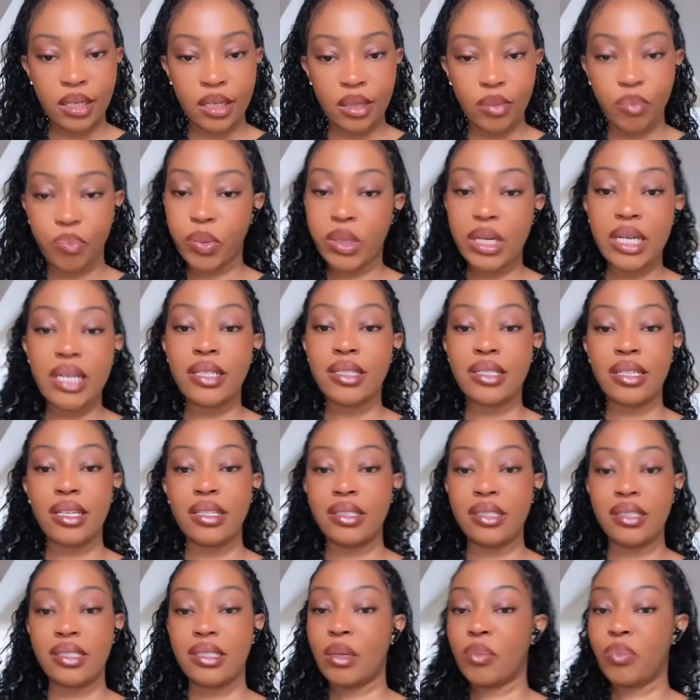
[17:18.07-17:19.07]
it plays the
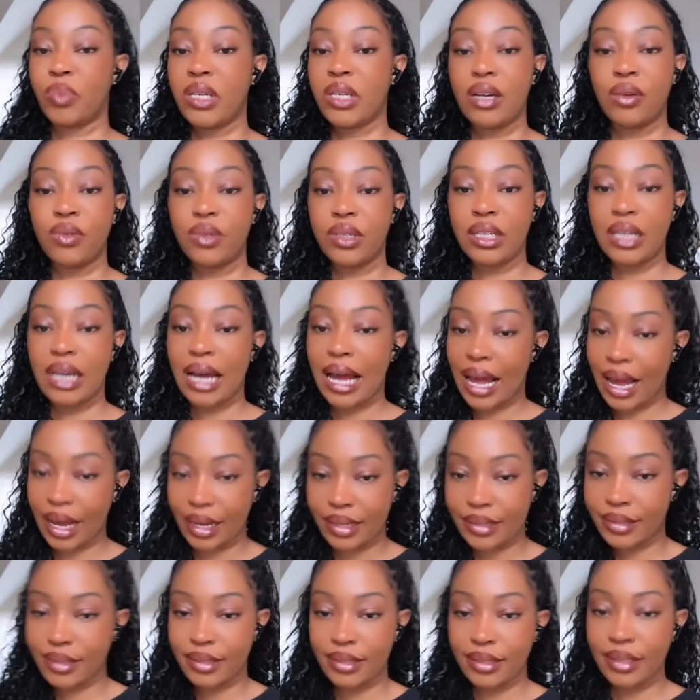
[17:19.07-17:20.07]
disappearing
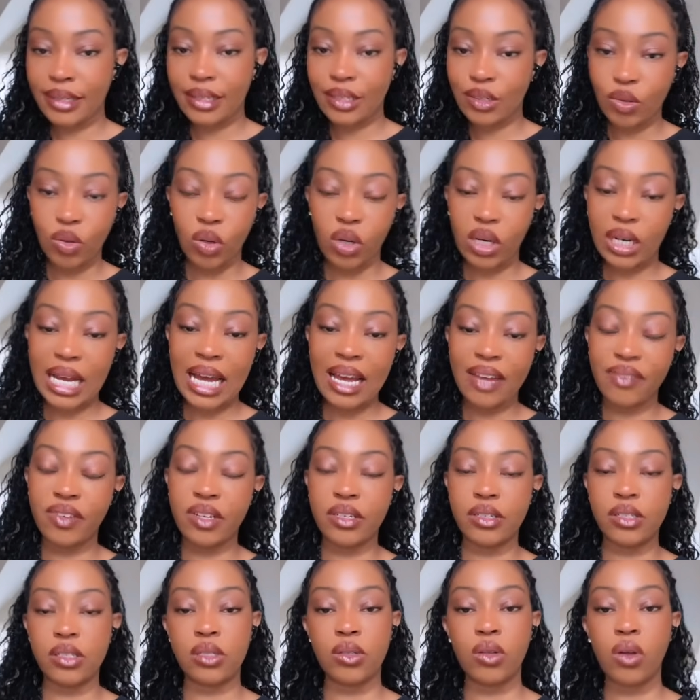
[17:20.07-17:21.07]
act in your life
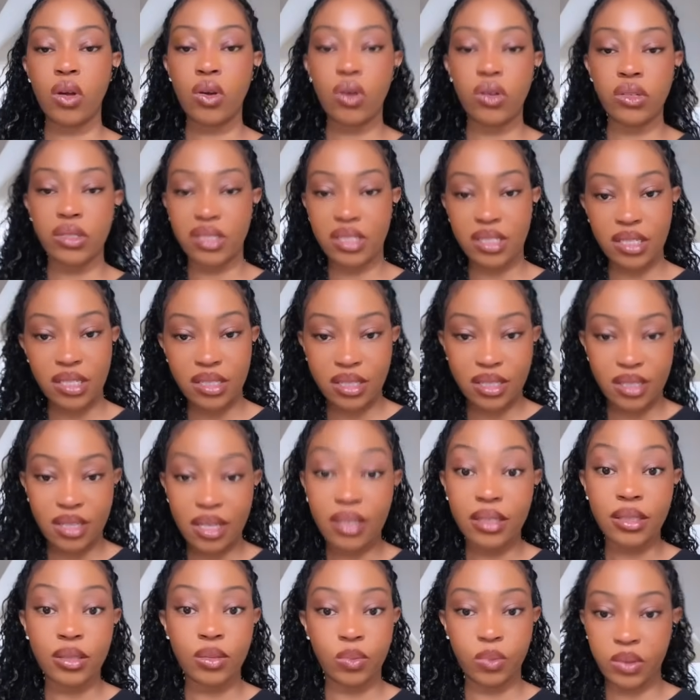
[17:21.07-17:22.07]
and it's not
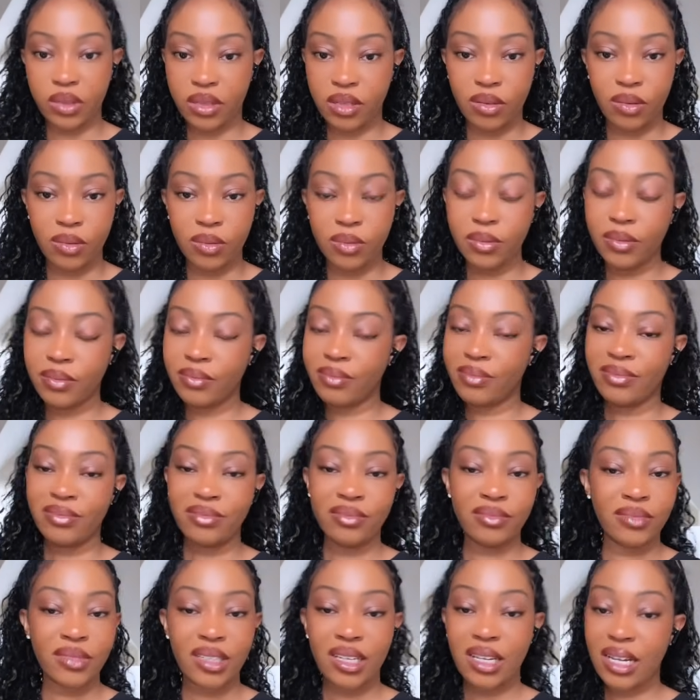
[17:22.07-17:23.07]
consistent with you,
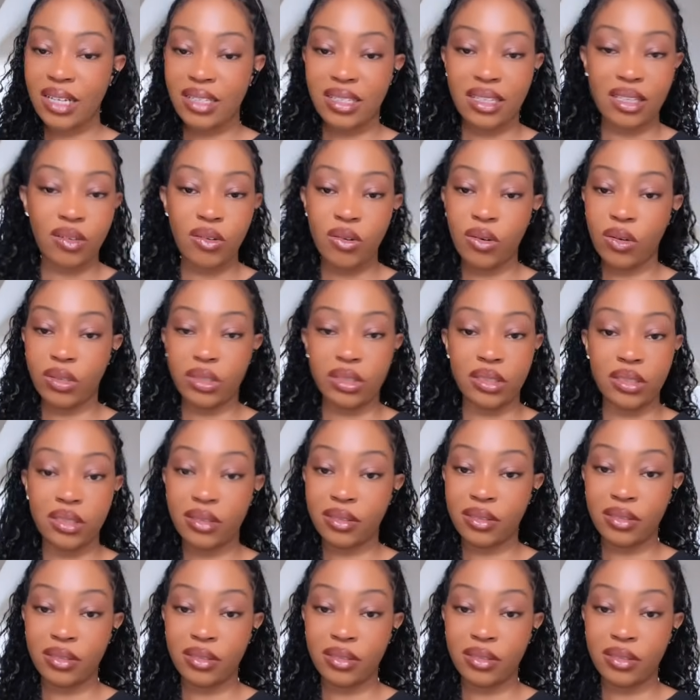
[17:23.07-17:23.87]
cut the cord.